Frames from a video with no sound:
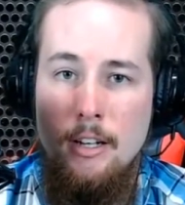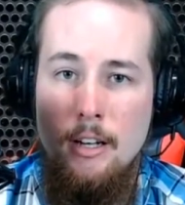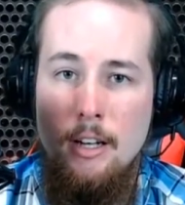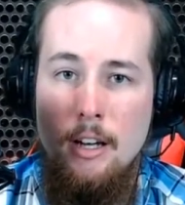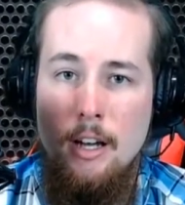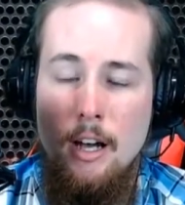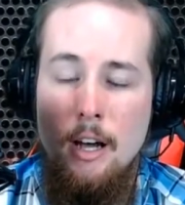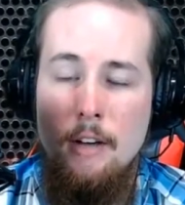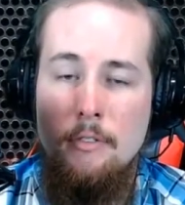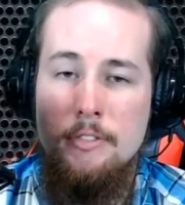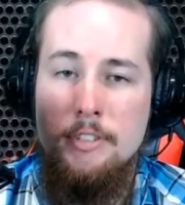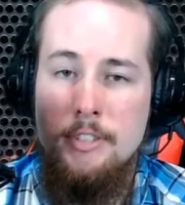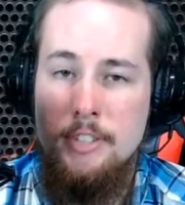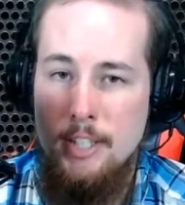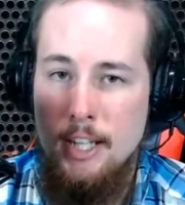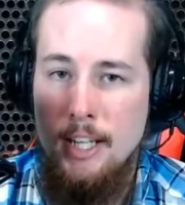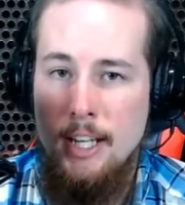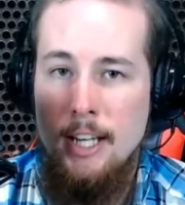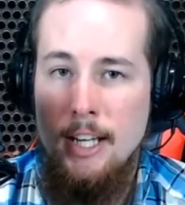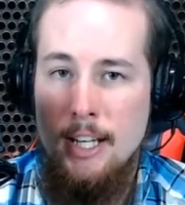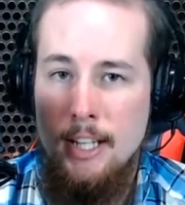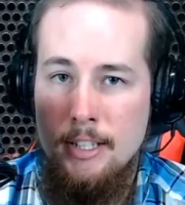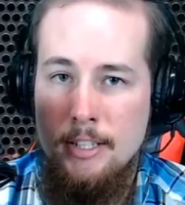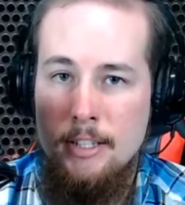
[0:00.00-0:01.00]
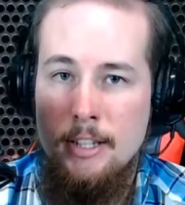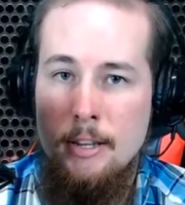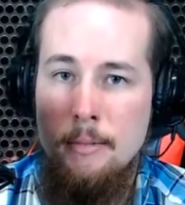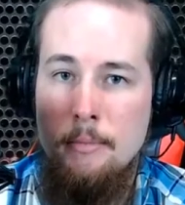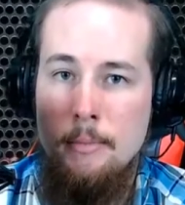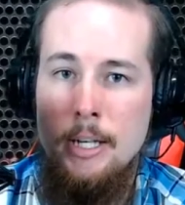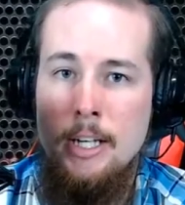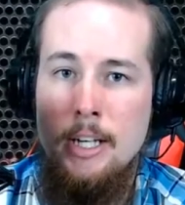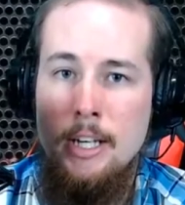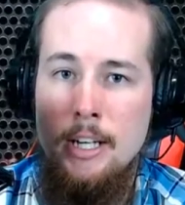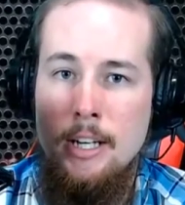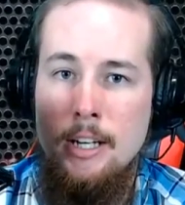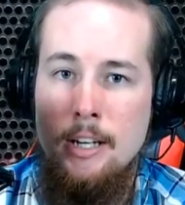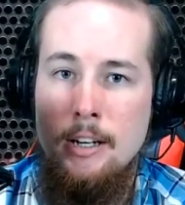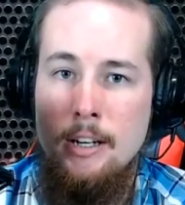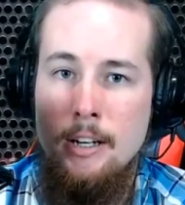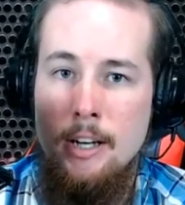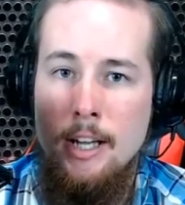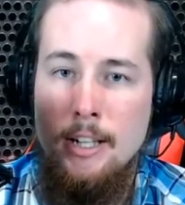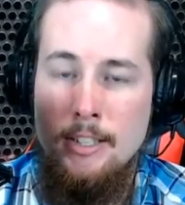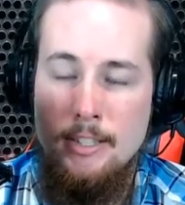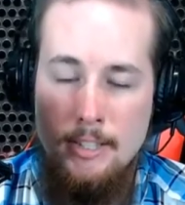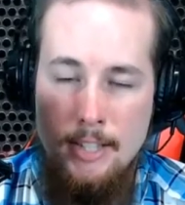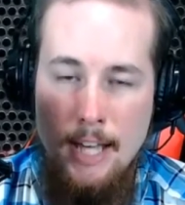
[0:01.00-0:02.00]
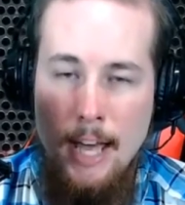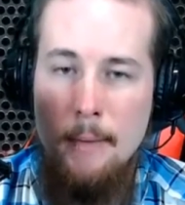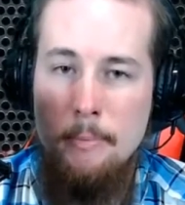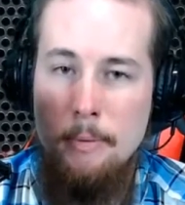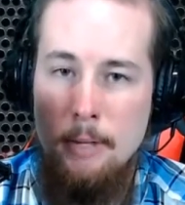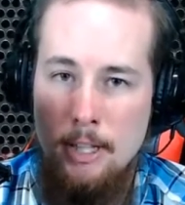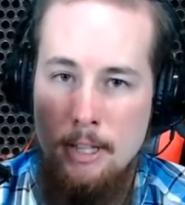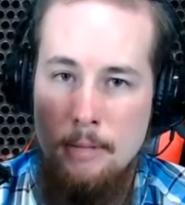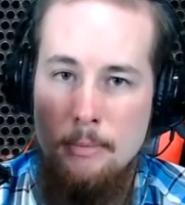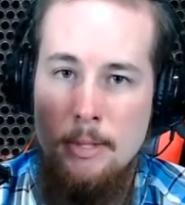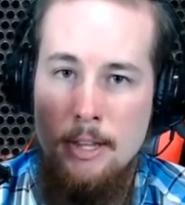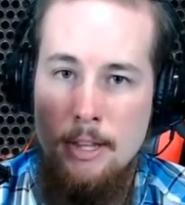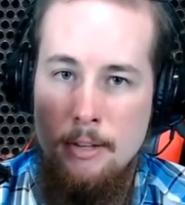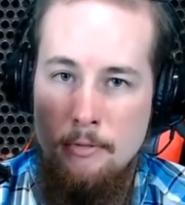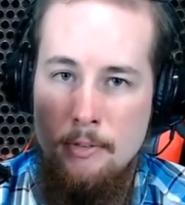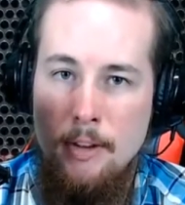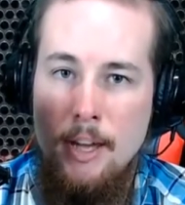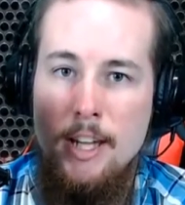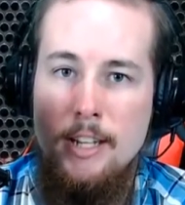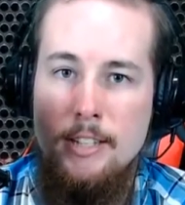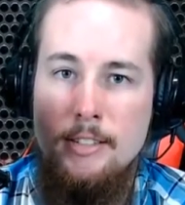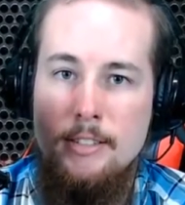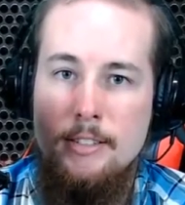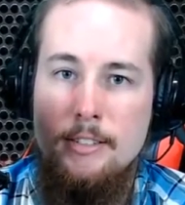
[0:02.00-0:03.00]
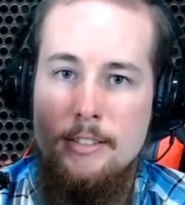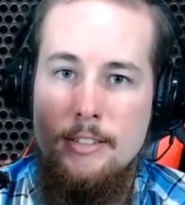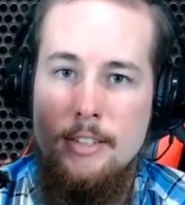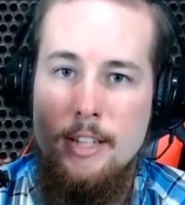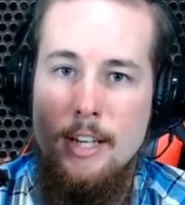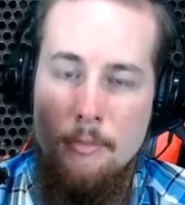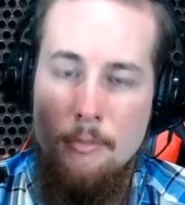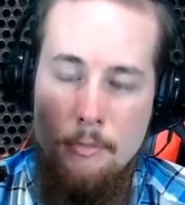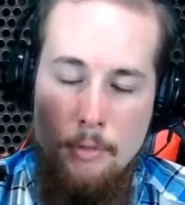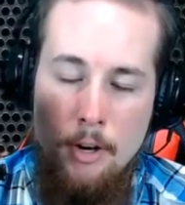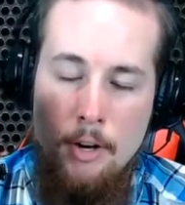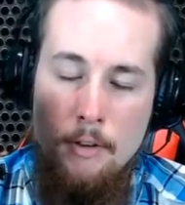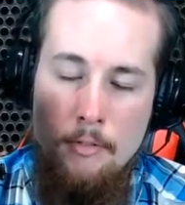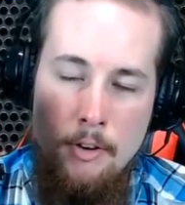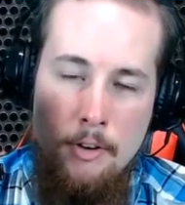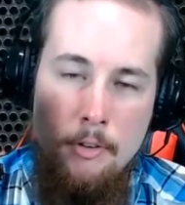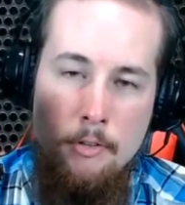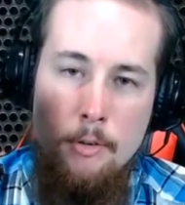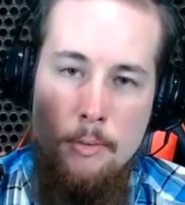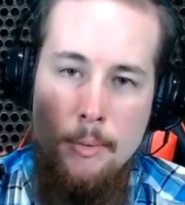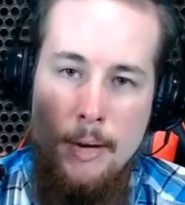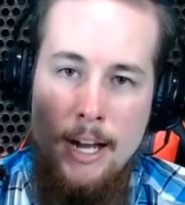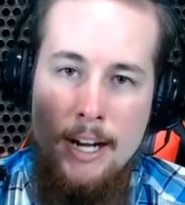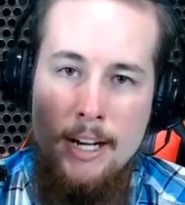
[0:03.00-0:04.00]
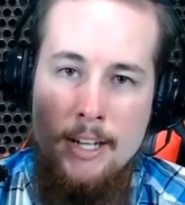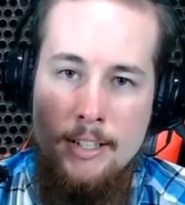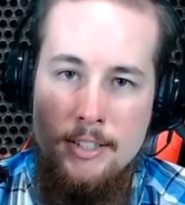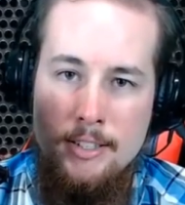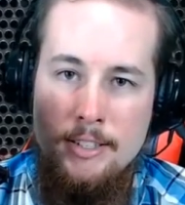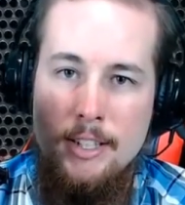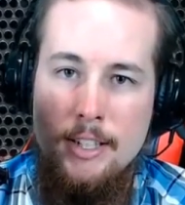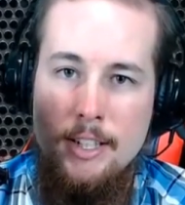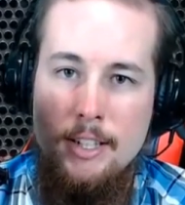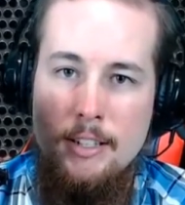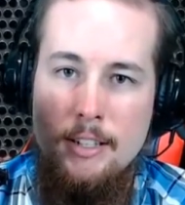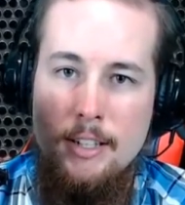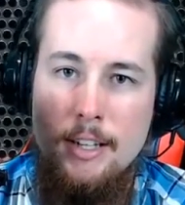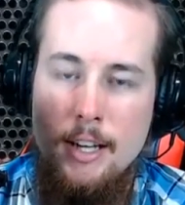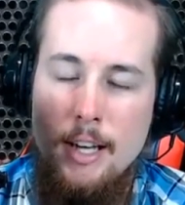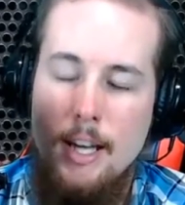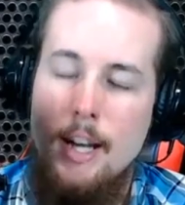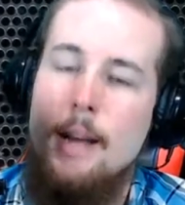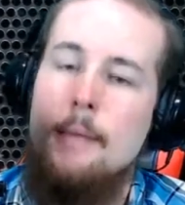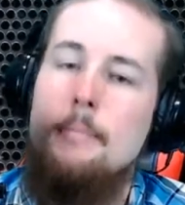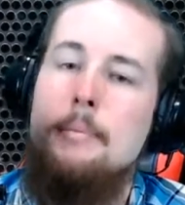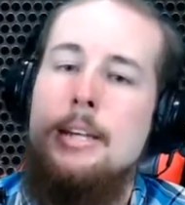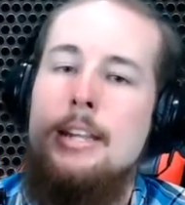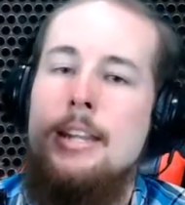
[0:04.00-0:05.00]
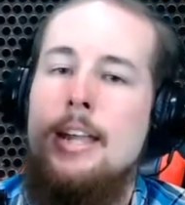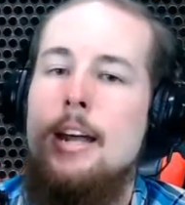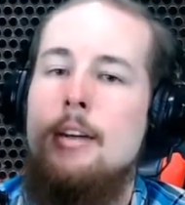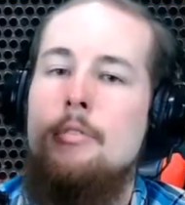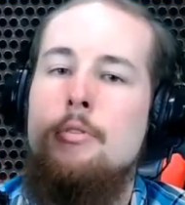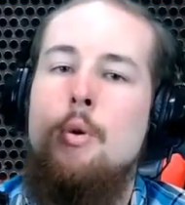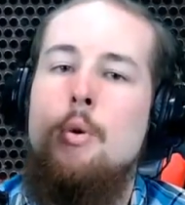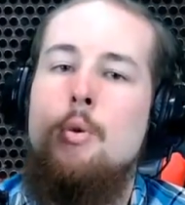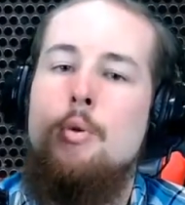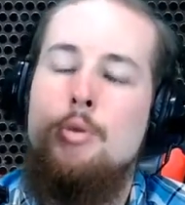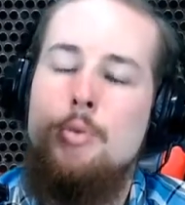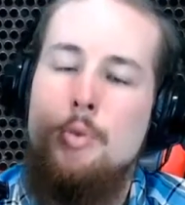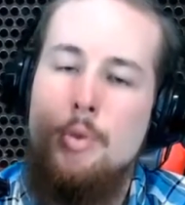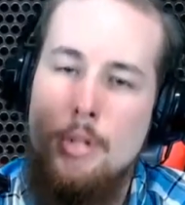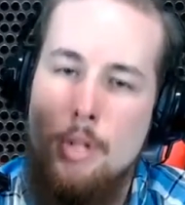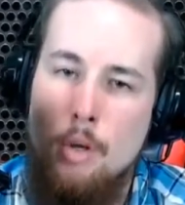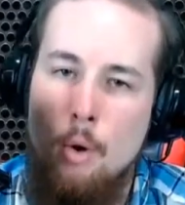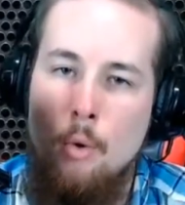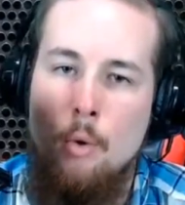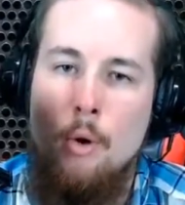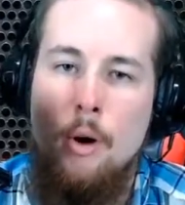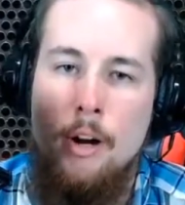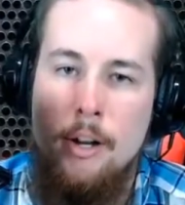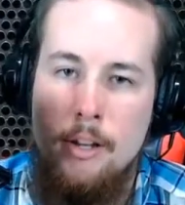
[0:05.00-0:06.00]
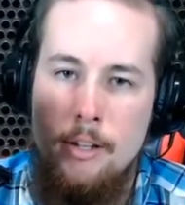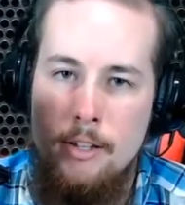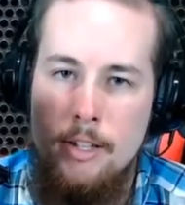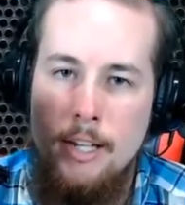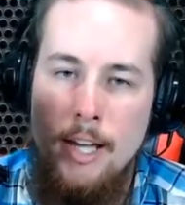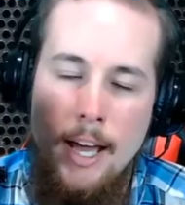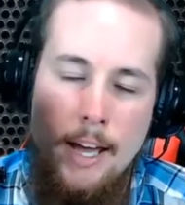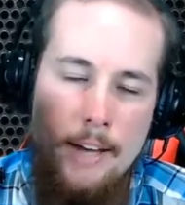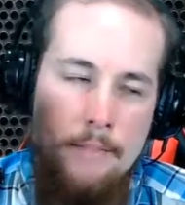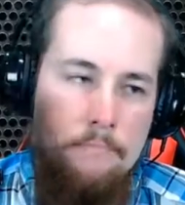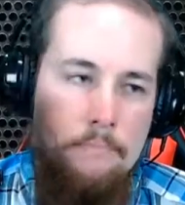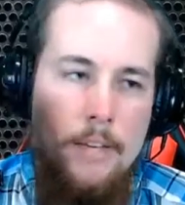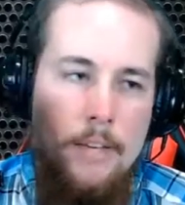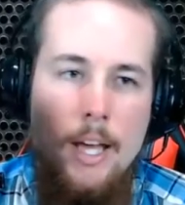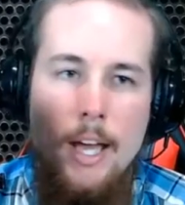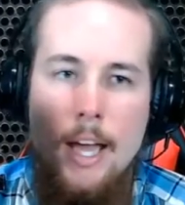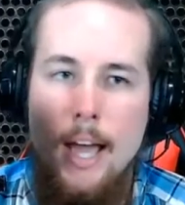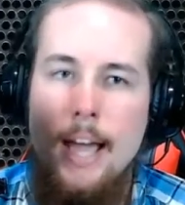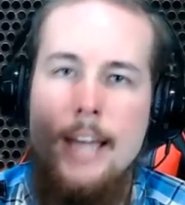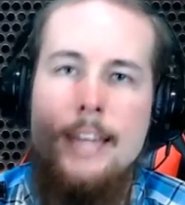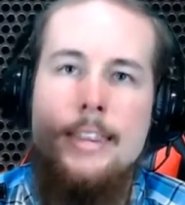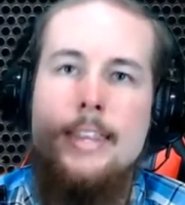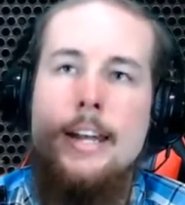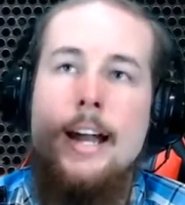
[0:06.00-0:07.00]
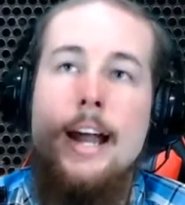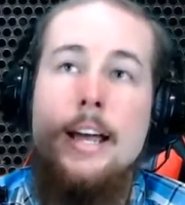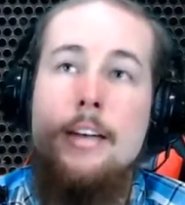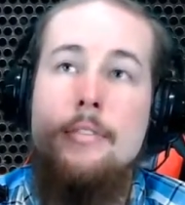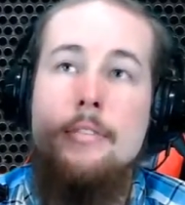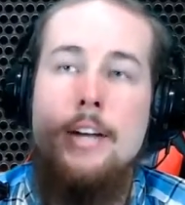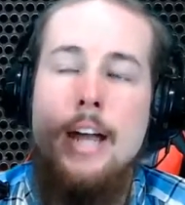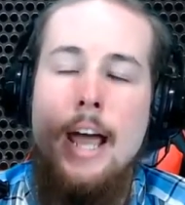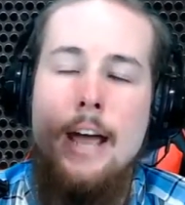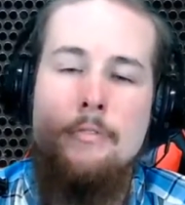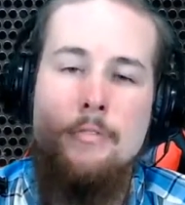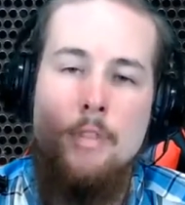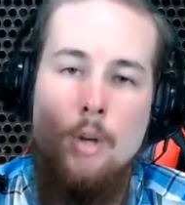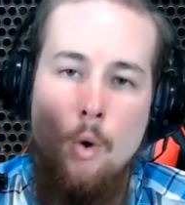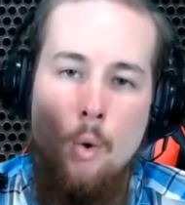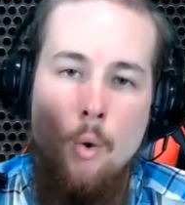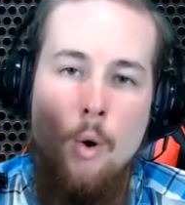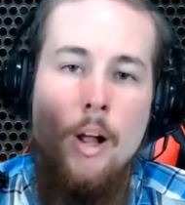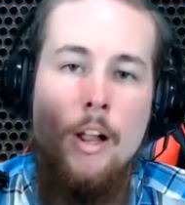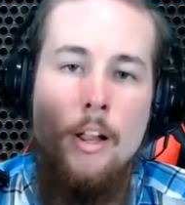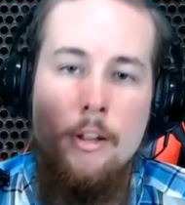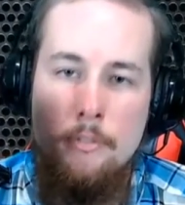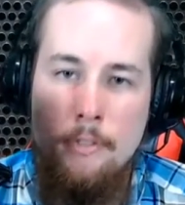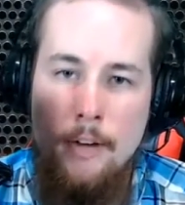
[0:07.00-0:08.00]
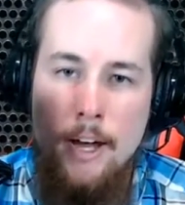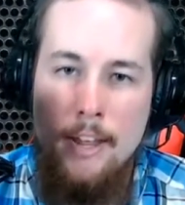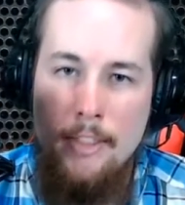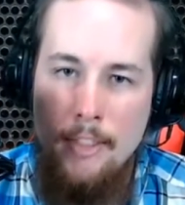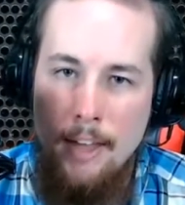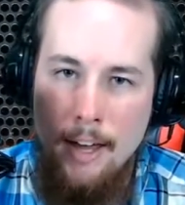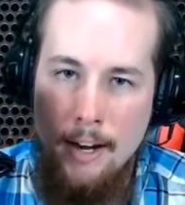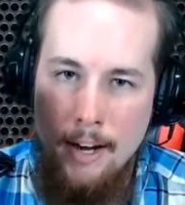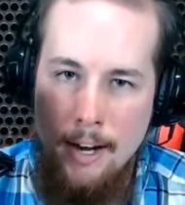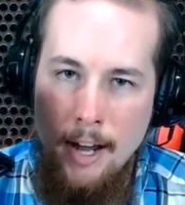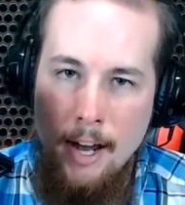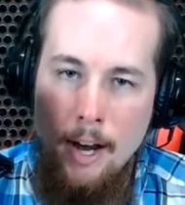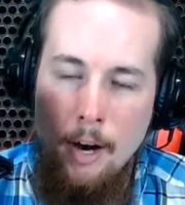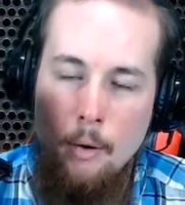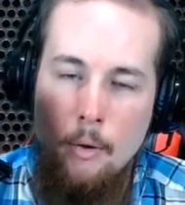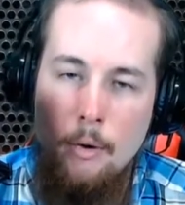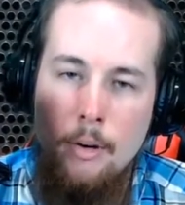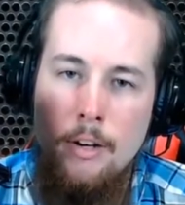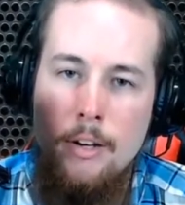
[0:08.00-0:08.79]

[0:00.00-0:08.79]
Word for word: of sticking it to the media and slapping them in the face in front of everybody to see. And I mean that, of course, rhetorically. I hate that I even have to qualify that now.